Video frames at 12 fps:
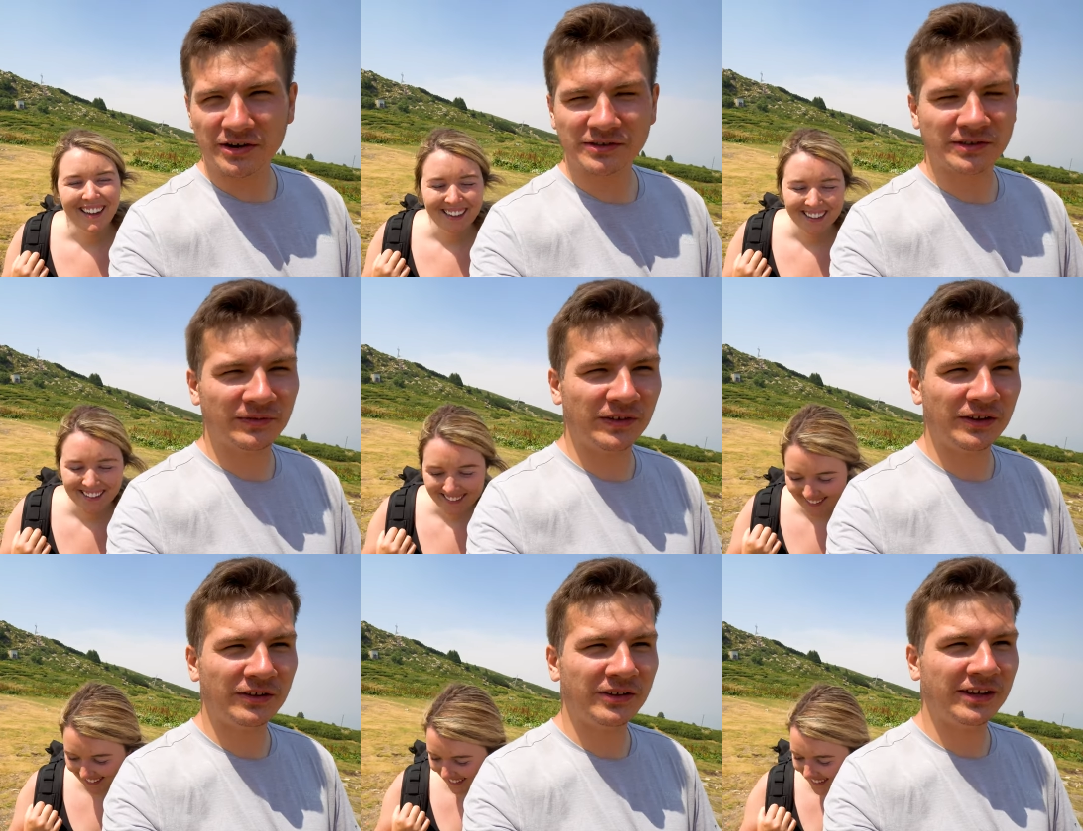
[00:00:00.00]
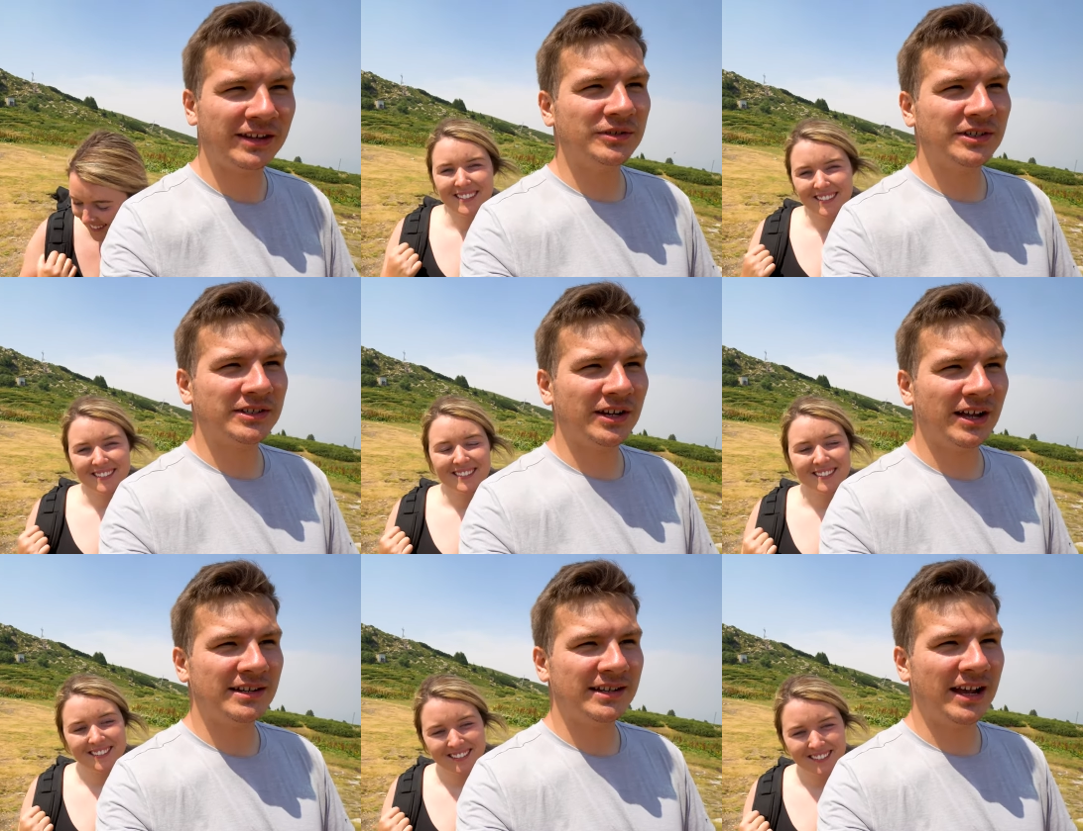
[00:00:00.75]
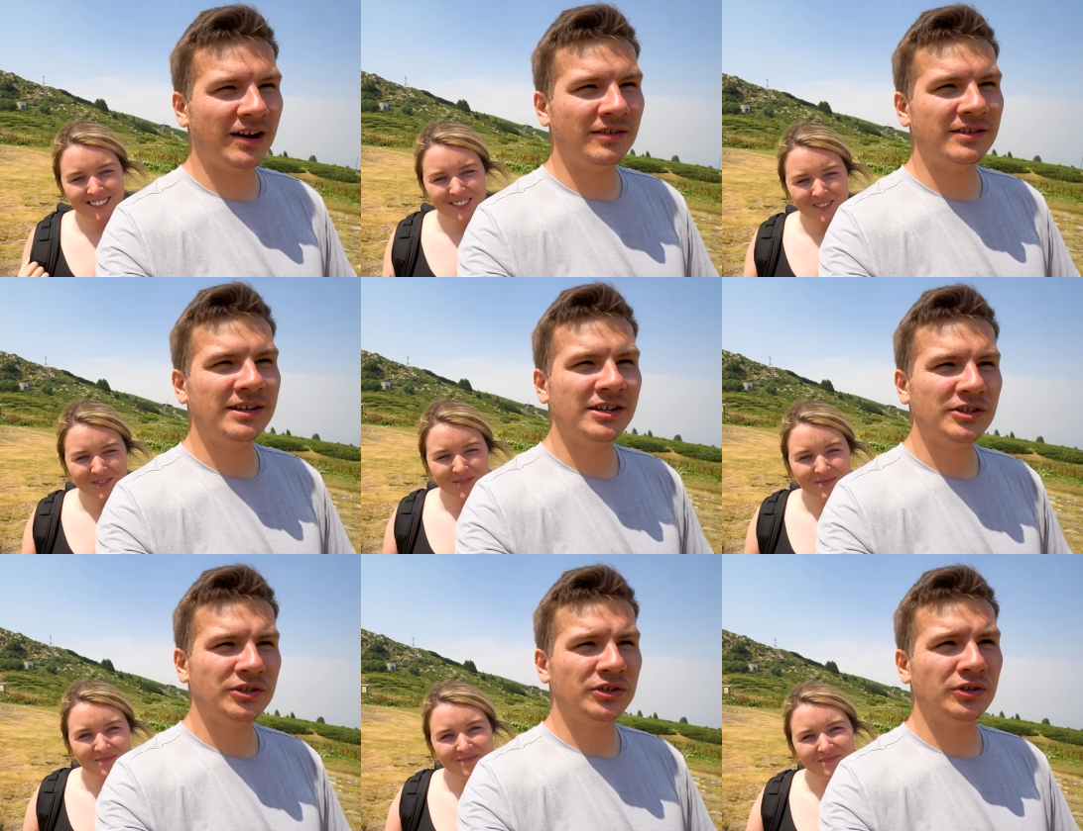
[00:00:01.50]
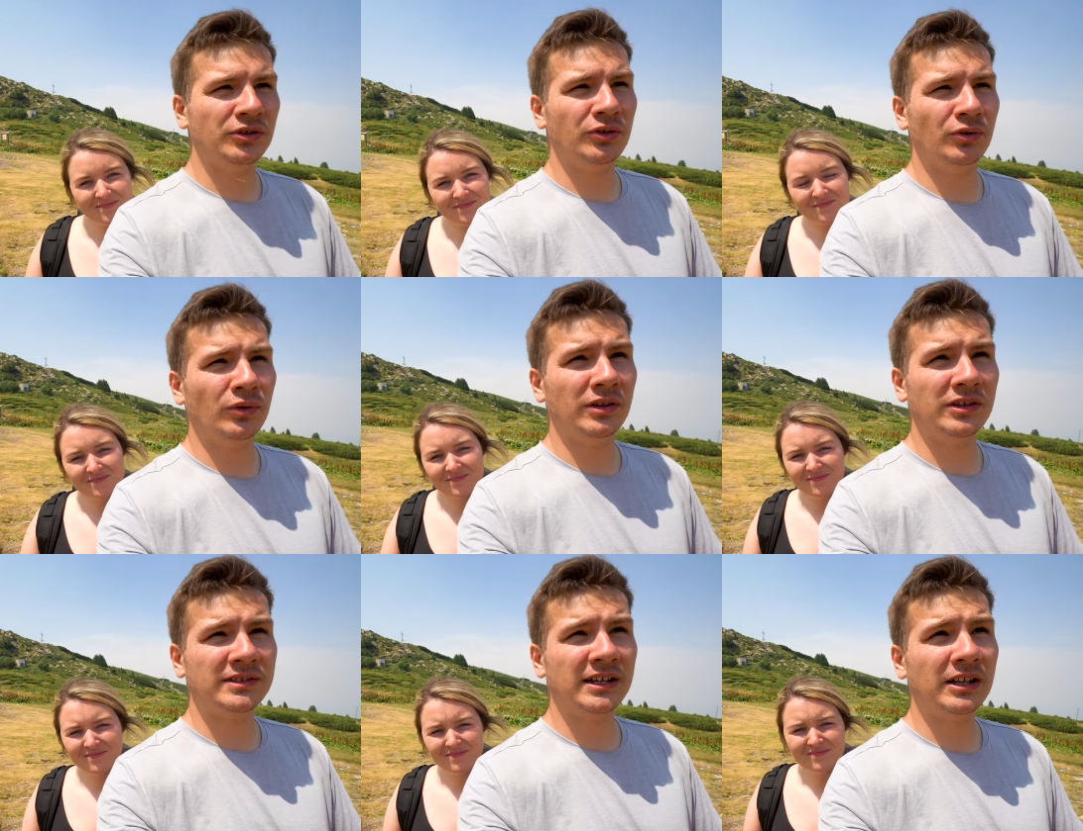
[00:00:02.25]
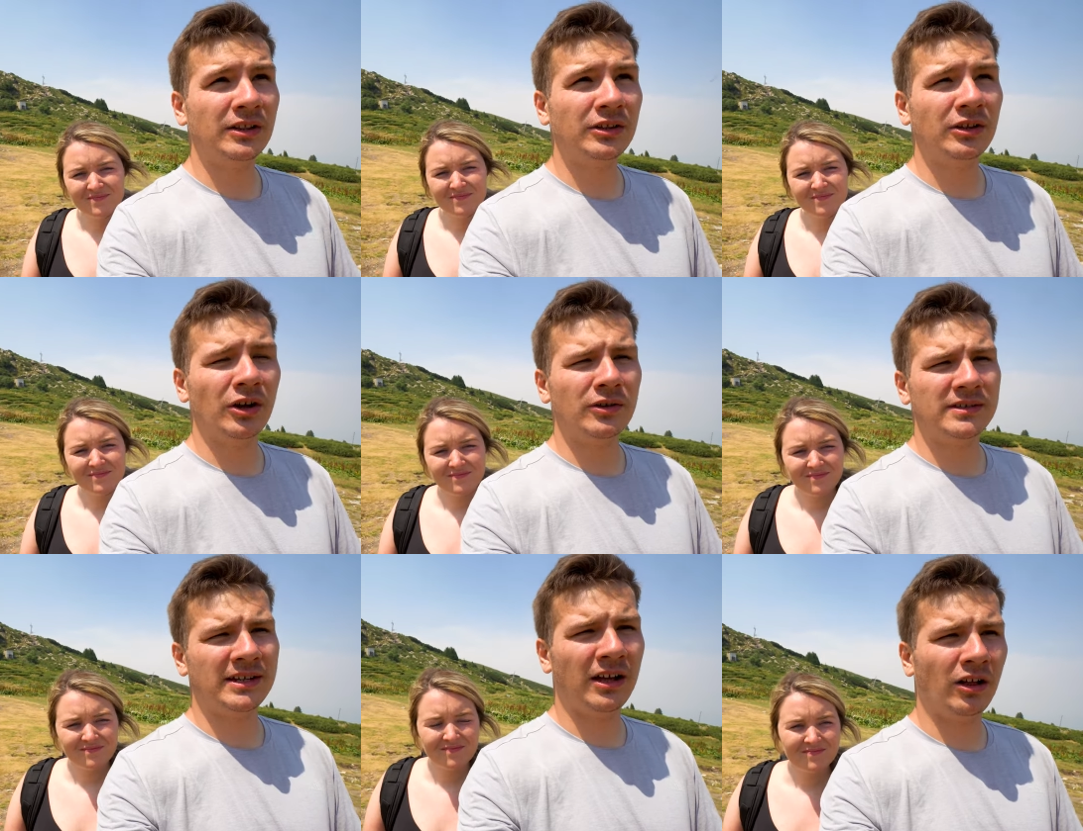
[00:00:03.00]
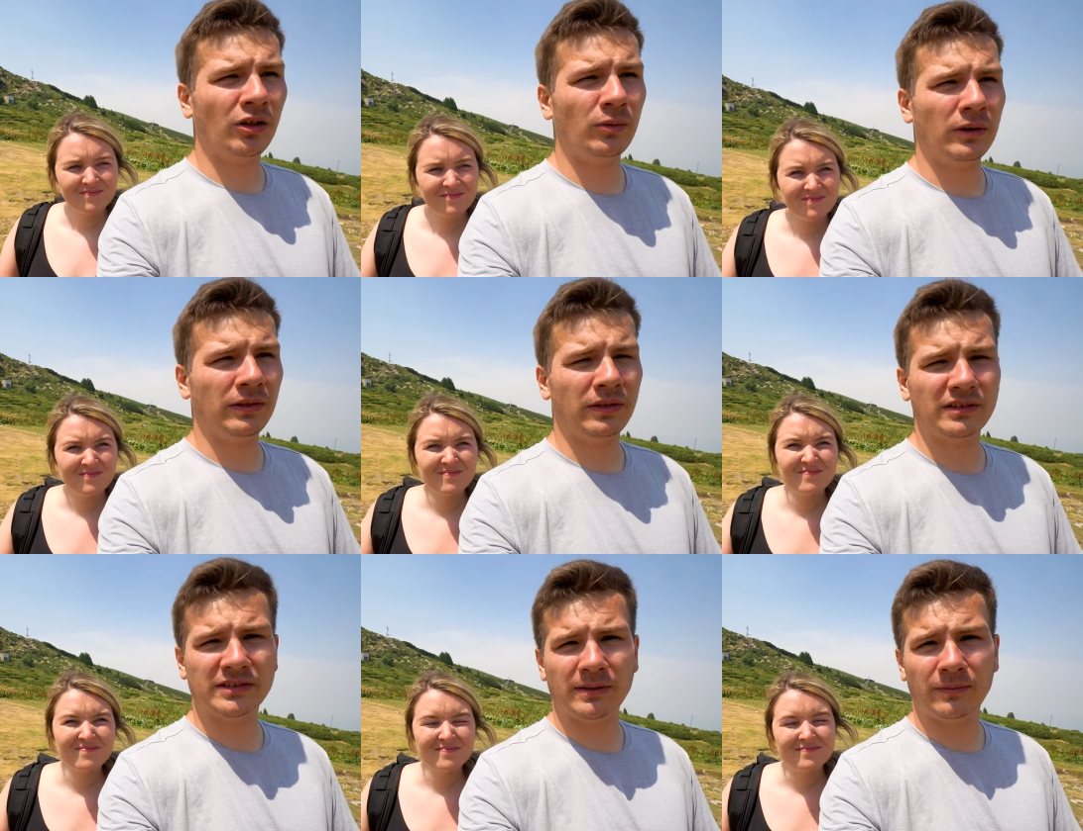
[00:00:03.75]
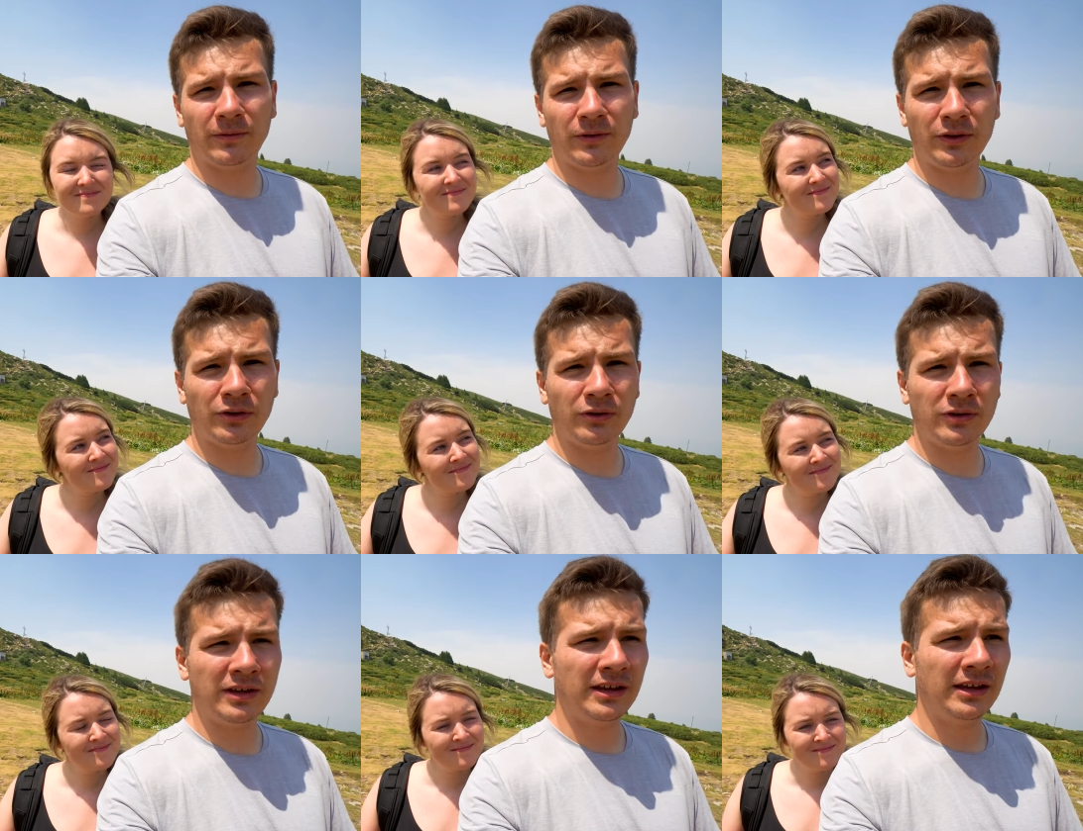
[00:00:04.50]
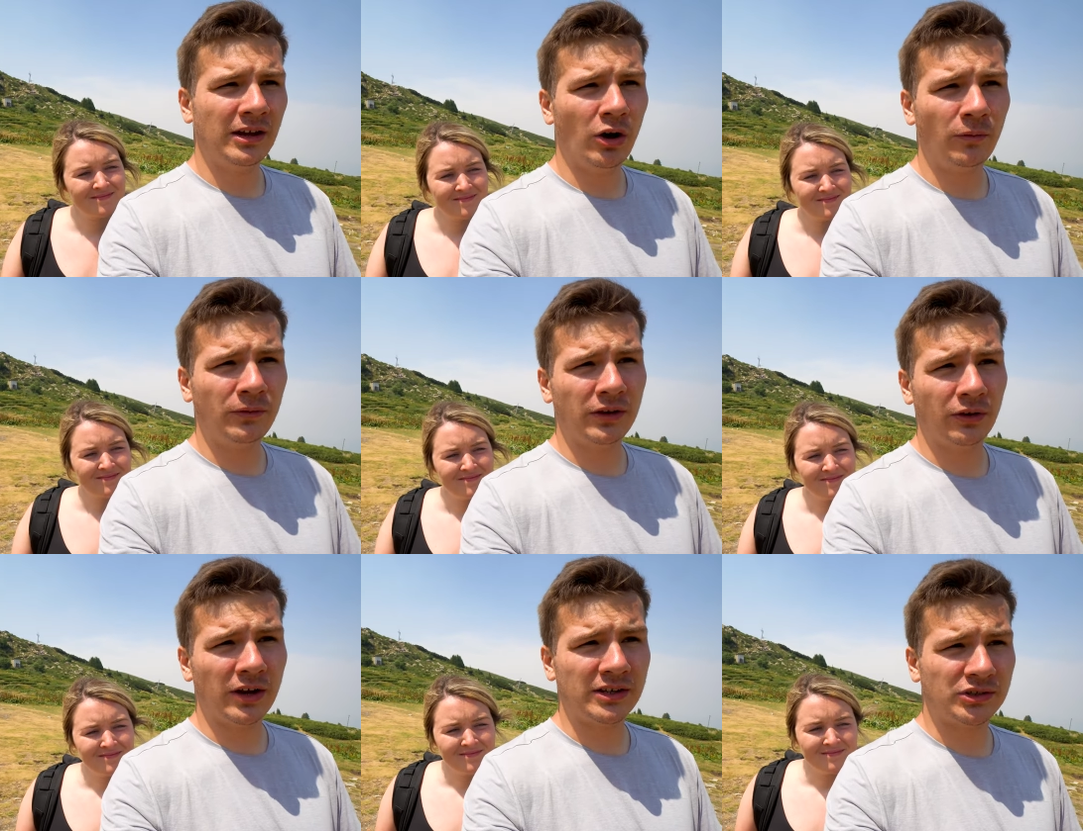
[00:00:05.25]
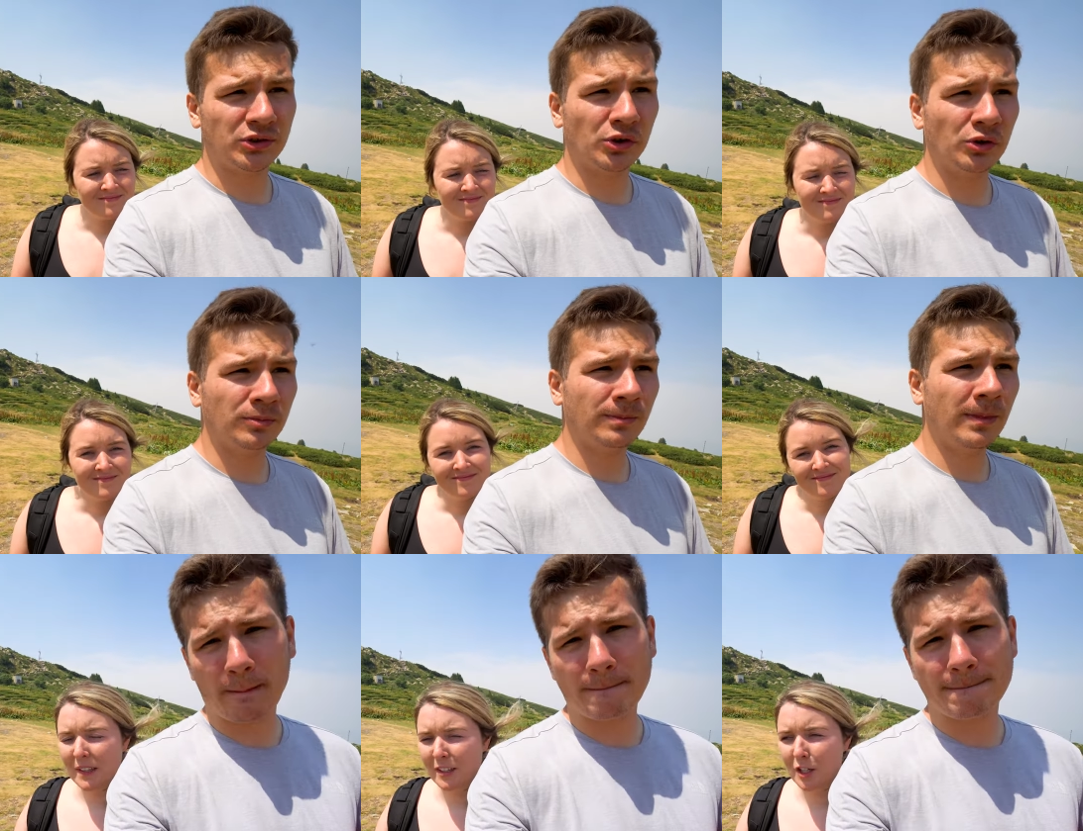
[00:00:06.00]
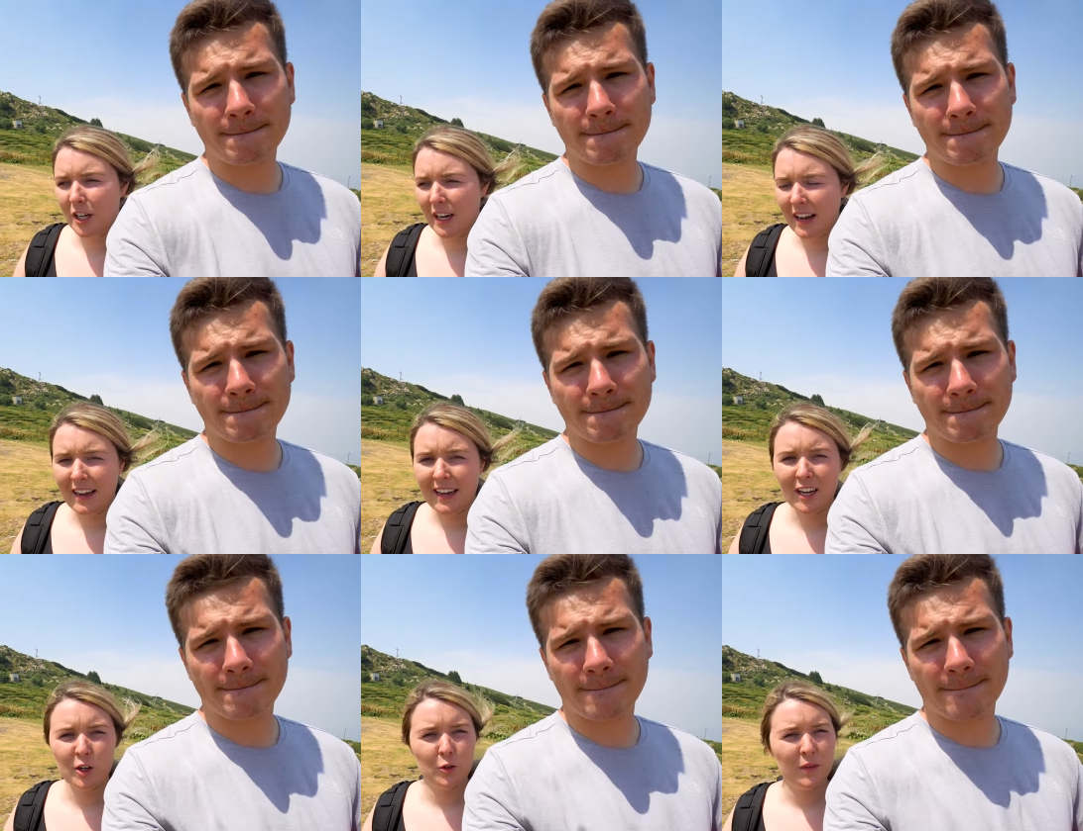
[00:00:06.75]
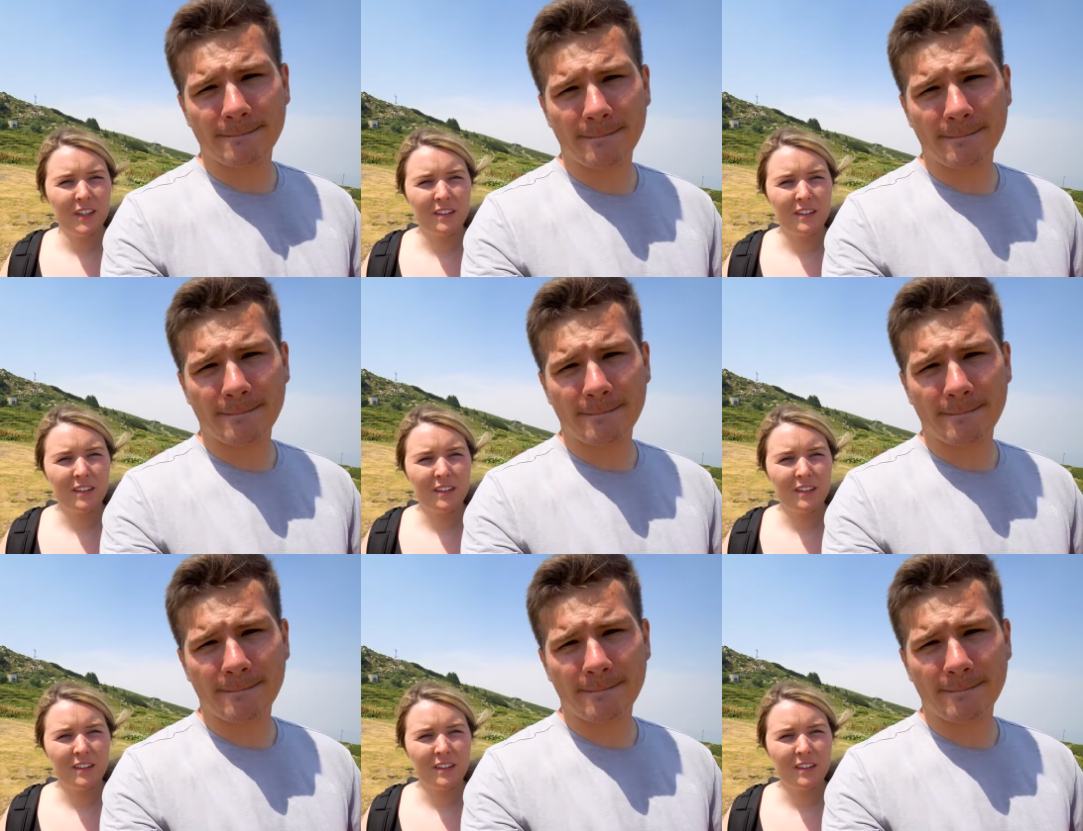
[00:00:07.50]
Speaker 1: toes are feeling it. We just got down to what looks like a little hotel with some food, hopefully a restroom.
Speaker 2: I mean, good hike. We